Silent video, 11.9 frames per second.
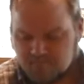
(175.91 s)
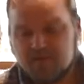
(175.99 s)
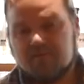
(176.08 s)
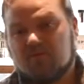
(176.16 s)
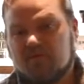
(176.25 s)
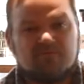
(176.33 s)

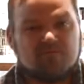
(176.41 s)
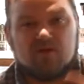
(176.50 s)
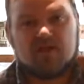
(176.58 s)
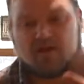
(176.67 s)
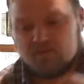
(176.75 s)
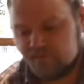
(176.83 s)
People
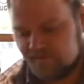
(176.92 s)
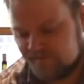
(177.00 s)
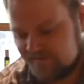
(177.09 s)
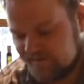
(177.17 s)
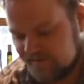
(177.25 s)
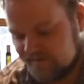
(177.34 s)
freak out when they
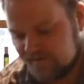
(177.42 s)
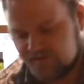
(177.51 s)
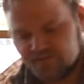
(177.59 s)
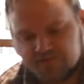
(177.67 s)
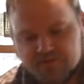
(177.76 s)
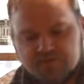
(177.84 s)
see it in
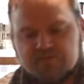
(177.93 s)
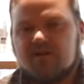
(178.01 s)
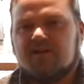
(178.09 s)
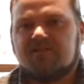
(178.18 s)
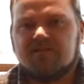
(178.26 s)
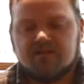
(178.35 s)
there, so
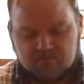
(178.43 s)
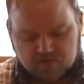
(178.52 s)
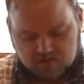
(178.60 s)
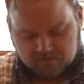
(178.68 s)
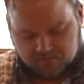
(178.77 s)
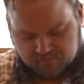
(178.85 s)
I just leave it
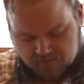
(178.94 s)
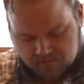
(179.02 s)
off.